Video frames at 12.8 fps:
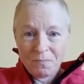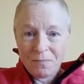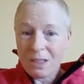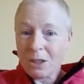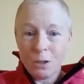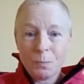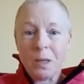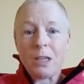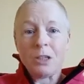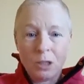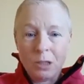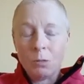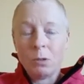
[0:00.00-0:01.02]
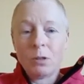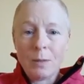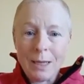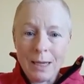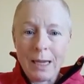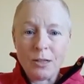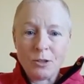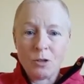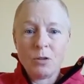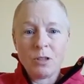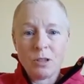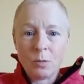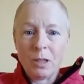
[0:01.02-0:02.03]
This is passion. He wanted to be a
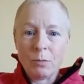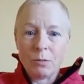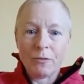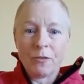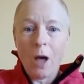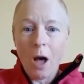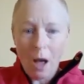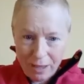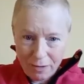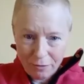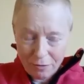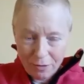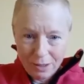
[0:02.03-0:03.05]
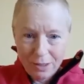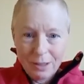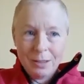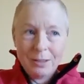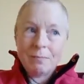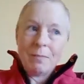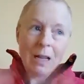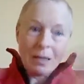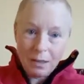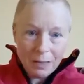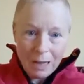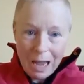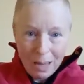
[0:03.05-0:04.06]
cartoonist when he was 5. That
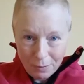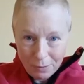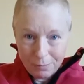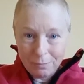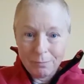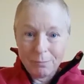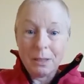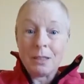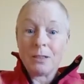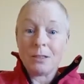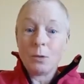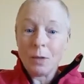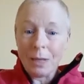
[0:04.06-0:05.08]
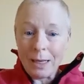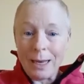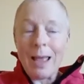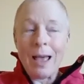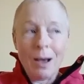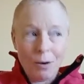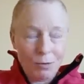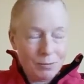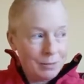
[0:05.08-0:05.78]
didn't happen, but he's doing it now.